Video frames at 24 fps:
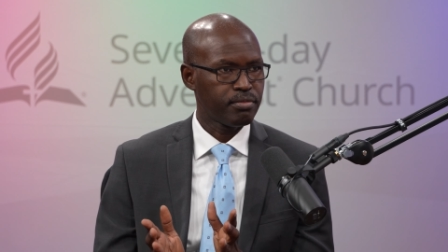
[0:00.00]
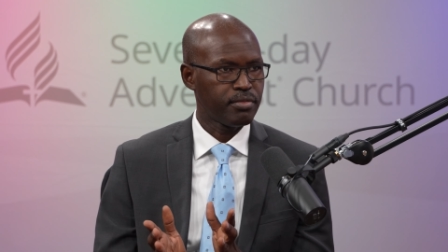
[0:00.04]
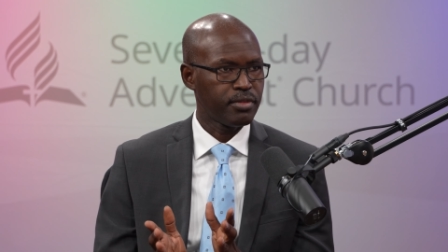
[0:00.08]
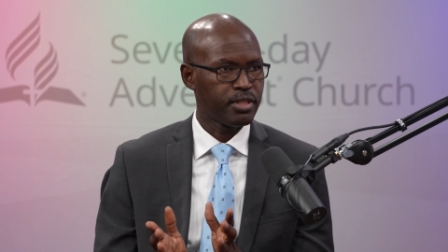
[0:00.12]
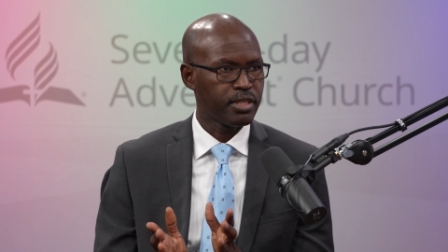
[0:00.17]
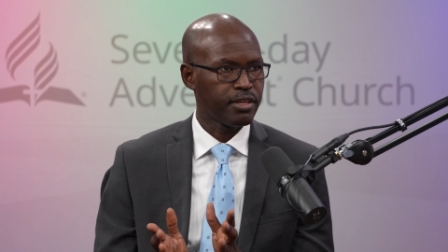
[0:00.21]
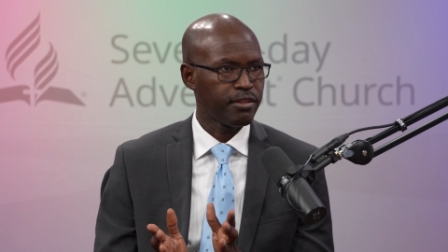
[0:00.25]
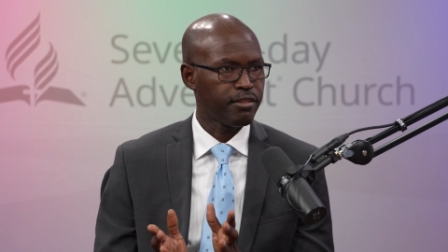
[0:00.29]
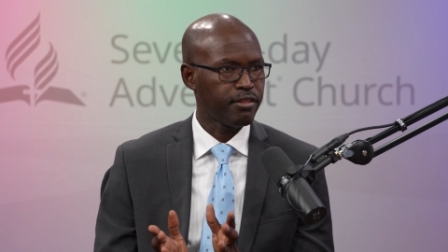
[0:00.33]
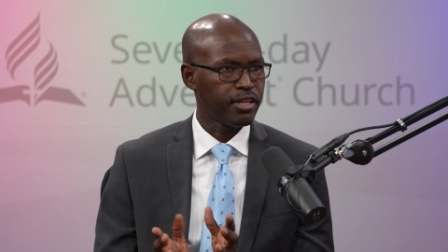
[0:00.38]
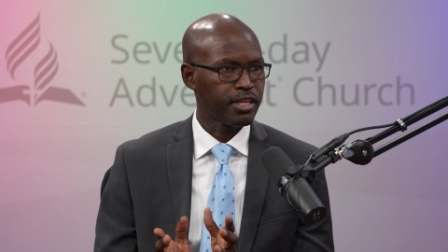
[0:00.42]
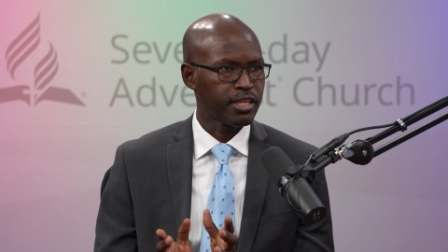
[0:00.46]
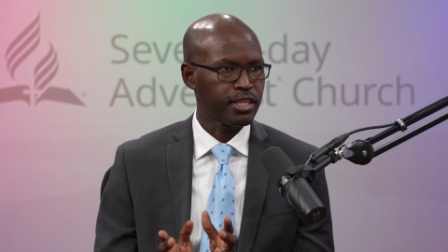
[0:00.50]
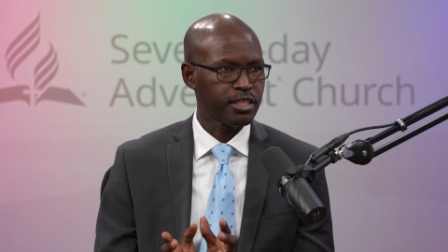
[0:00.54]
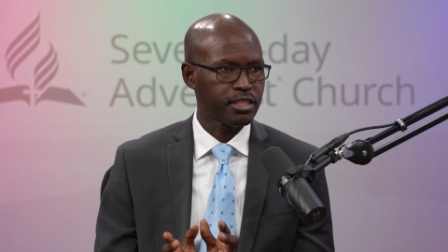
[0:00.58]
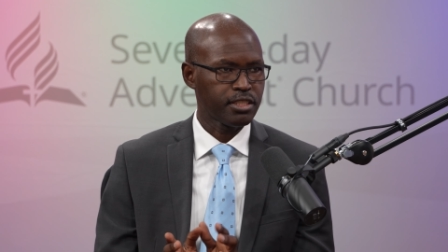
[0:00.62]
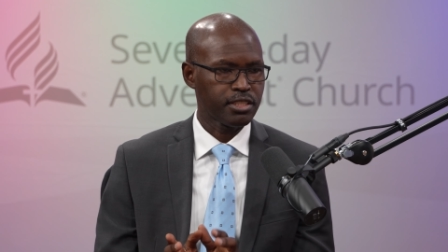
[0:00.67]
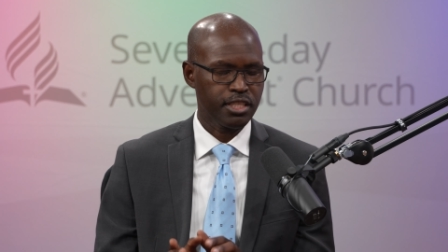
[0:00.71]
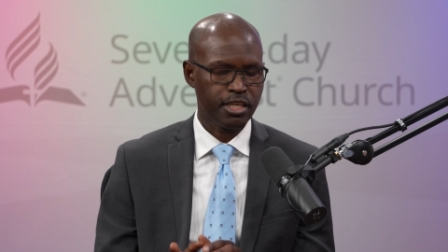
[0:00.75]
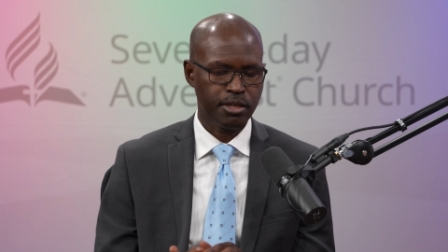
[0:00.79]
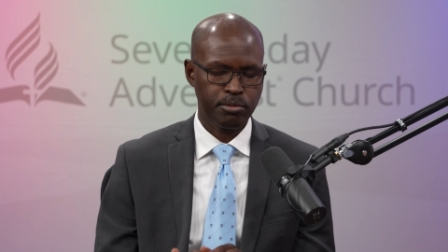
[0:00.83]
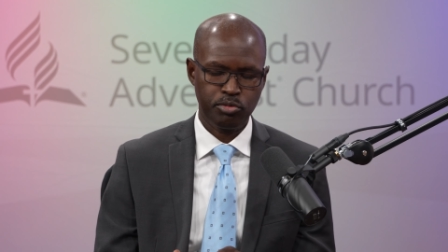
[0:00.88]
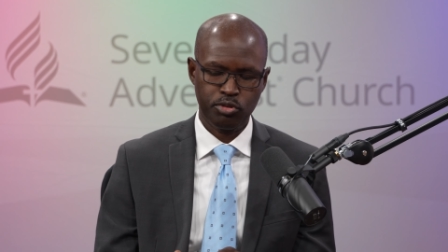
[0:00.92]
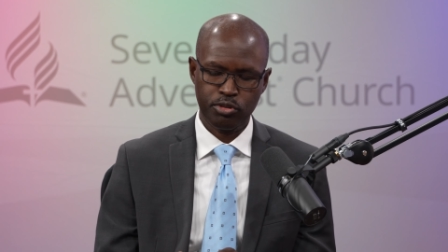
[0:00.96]
They think in
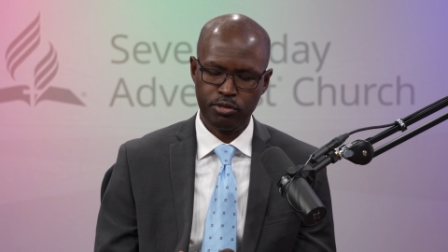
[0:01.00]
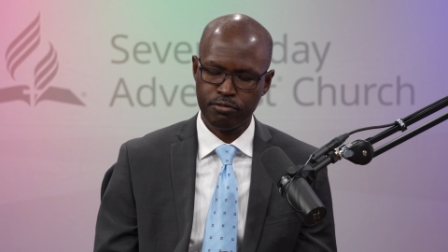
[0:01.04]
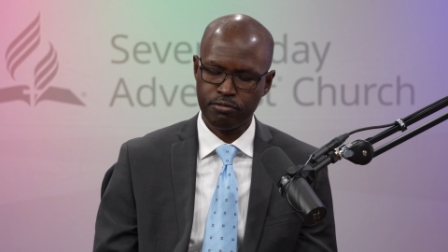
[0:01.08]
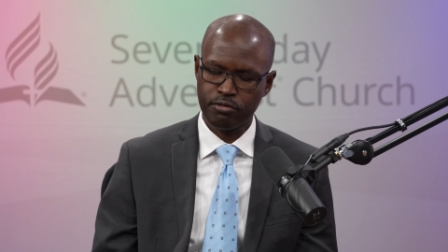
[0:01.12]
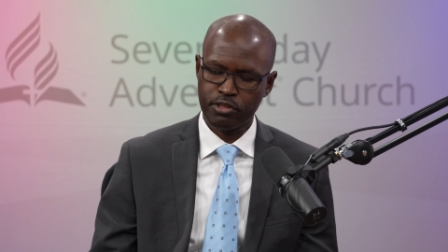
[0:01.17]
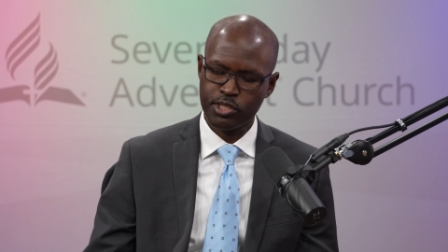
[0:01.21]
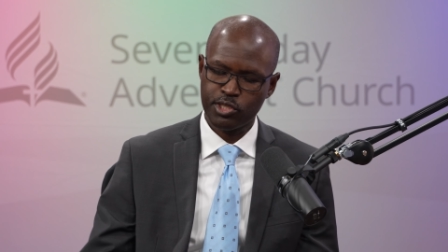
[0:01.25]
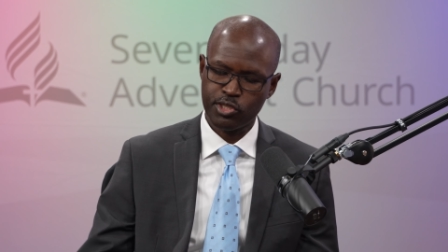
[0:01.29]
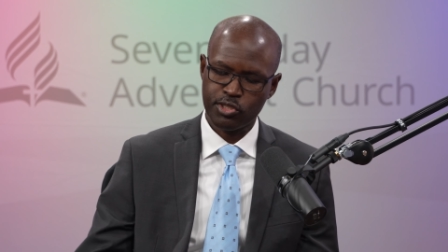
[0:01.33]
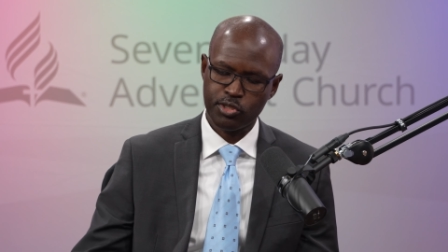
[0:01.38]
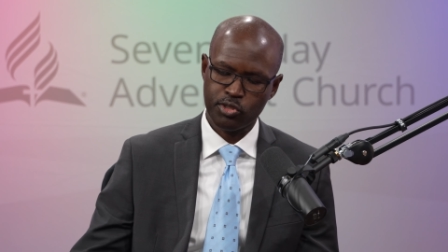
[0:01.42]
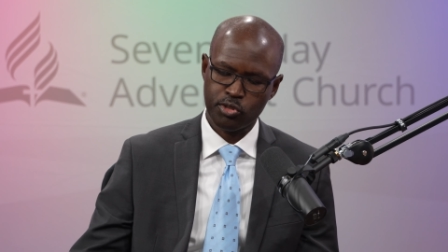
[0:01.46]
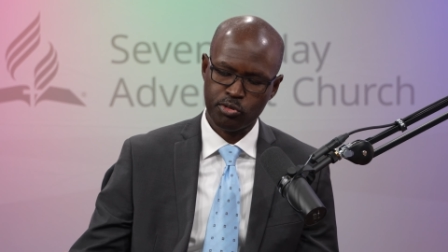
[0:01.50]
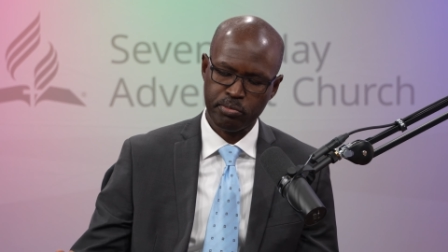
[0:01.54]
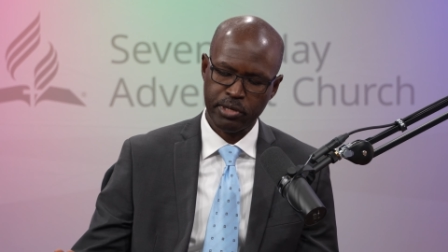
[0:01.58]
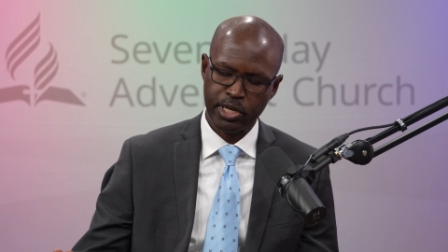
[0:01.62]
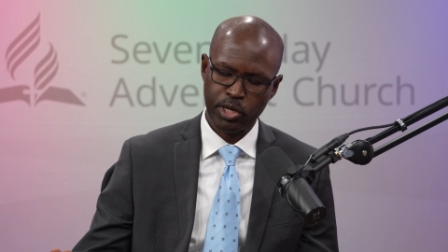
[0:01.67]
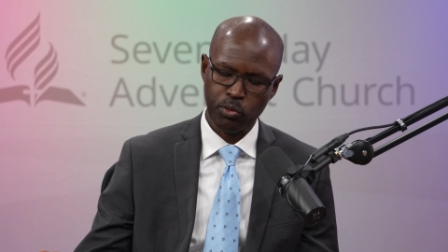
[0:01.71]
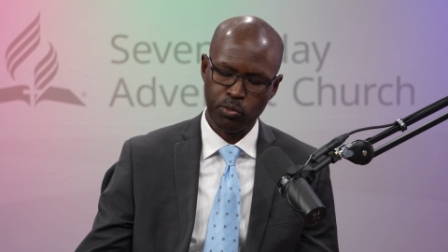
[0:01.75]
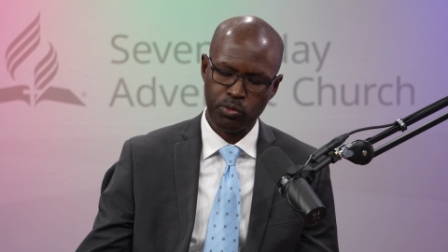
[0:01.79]
terms of this is my